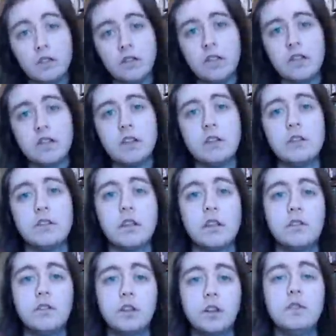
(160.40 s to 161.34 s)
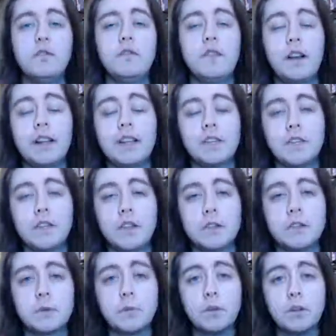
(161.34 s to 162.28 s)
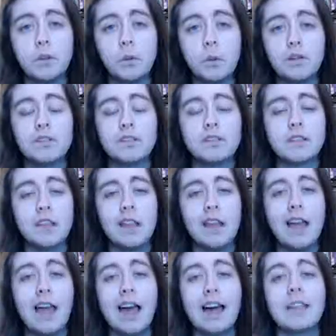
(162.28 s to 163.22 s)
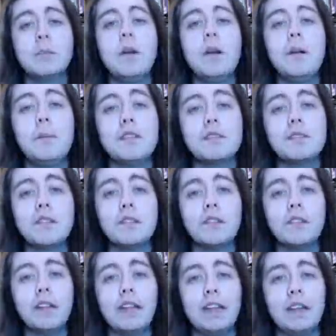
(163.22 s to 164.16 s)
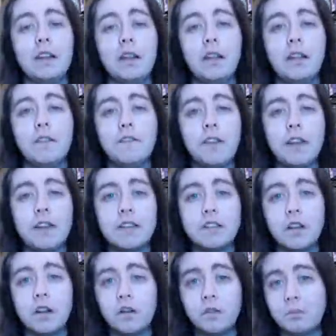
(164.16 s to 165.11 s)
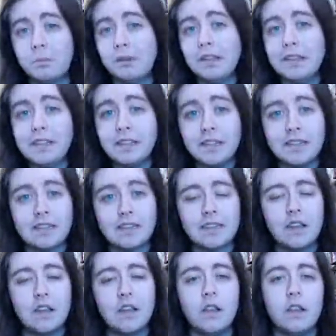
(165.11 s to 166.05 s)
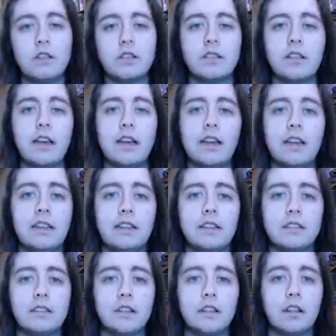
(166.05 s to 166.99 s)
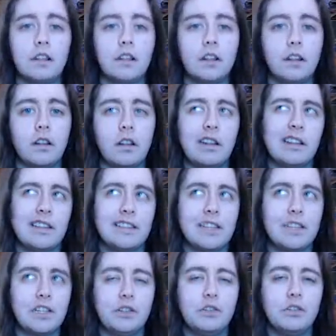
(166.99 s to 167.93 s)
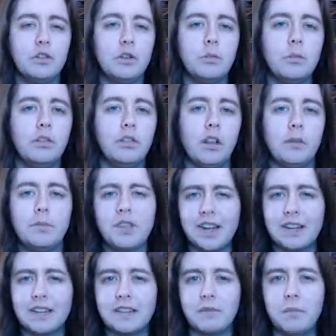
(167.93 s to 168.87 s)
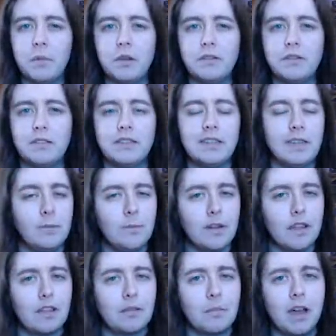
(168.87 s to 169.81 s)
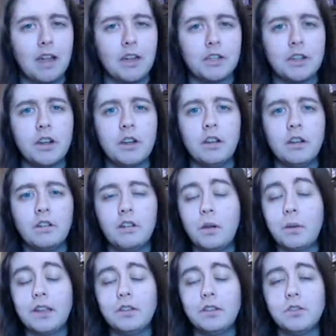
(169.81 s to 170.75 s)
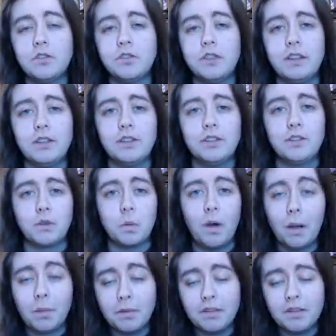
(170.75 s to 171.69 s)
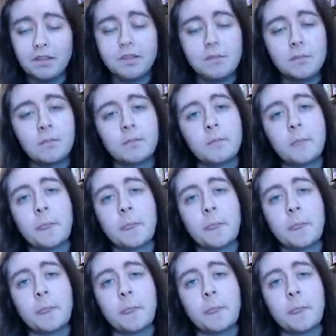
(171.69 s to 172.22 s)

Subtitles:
2v2, so for gunfights for those smaller ones. At the moment it's currently in a face-off playlist, so that is essentially normal objective modes and team deathmatch, no kill streaks, just weapons.